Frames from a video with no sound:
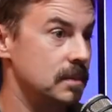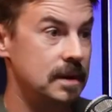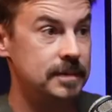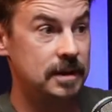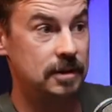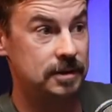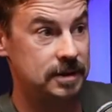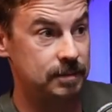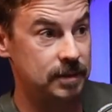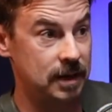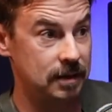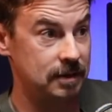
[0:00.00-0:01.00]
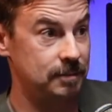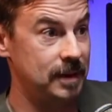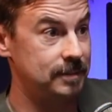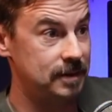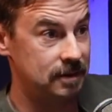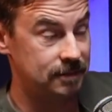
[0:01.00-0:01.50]
Maybe it'll dip down and
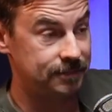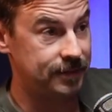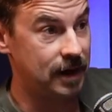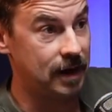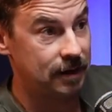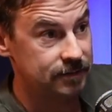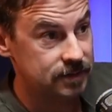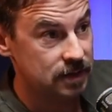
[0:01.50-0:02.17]
maybe in the fives.